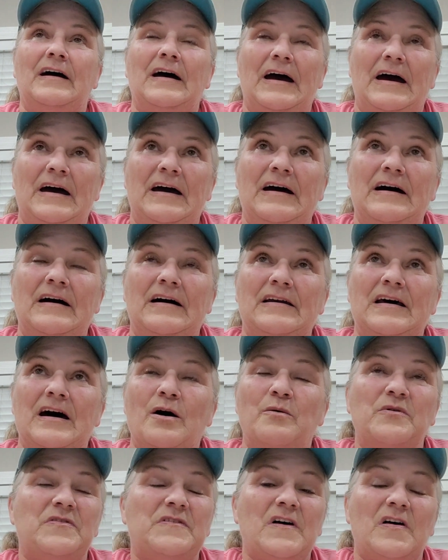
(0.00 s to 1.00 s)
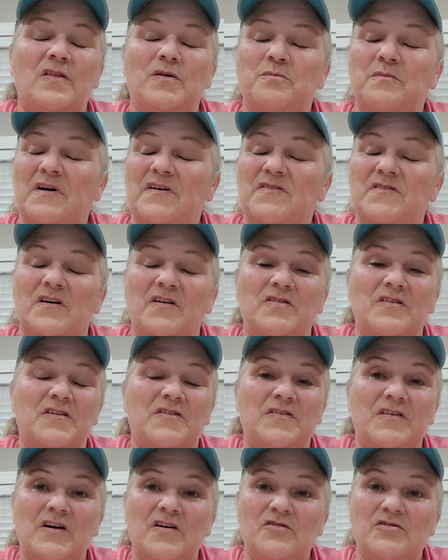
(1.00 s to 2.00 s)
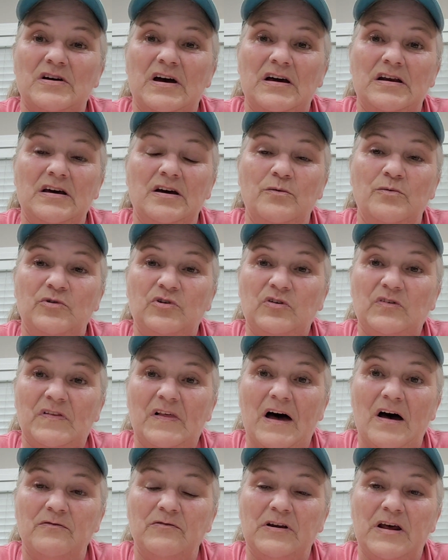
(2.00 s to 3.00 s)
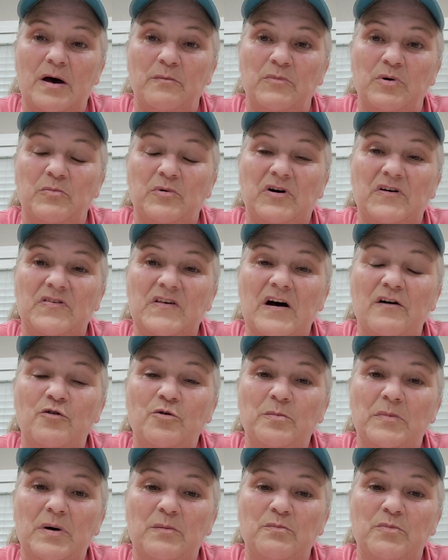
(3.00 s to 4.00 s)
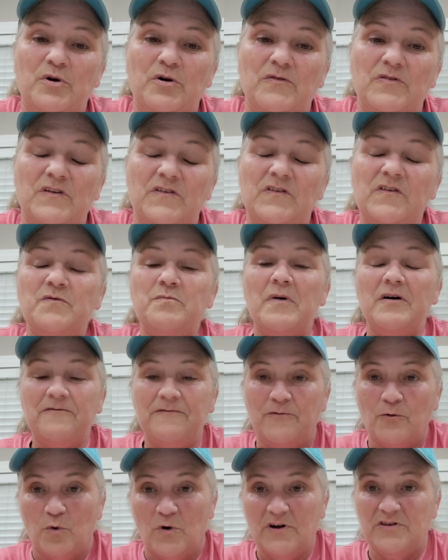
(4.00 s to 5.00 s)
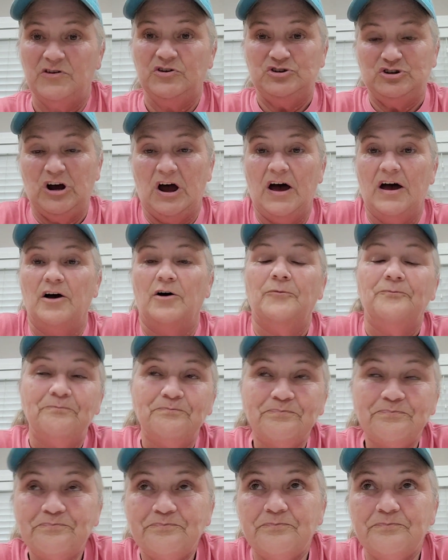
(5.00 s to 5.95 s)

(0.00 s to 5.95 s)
And I was telling my son this the other day, and he was just laughing at me because I remember, this is my fourth child,